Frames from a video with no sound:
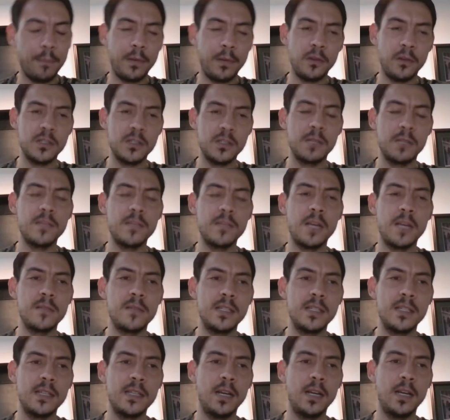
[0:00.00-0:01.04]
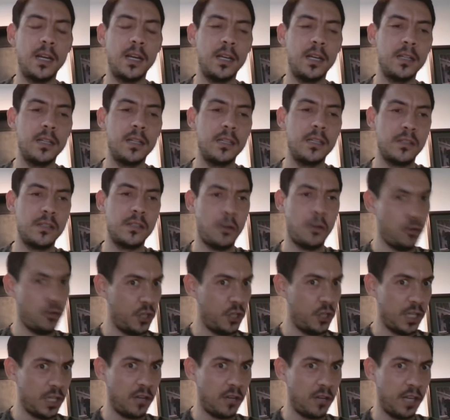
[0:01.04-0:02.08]
because sometimes it's there's
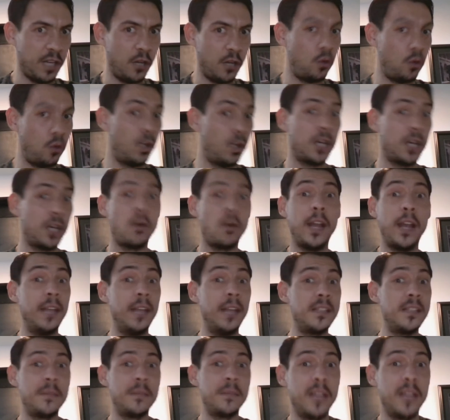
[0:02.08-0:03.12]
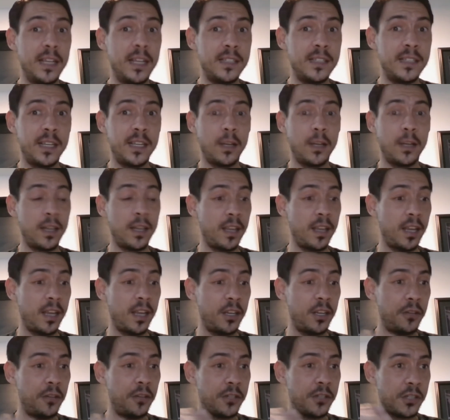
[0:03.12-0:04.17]
coaches out there who are quite intimidating, and then
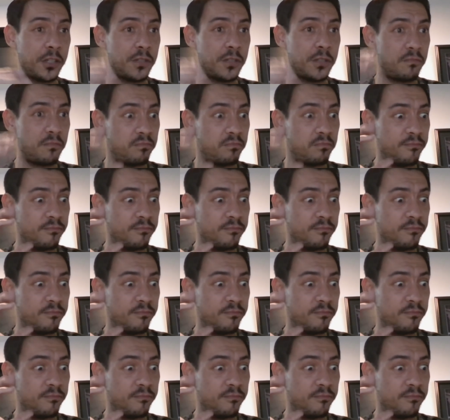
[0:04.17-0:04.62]
you just,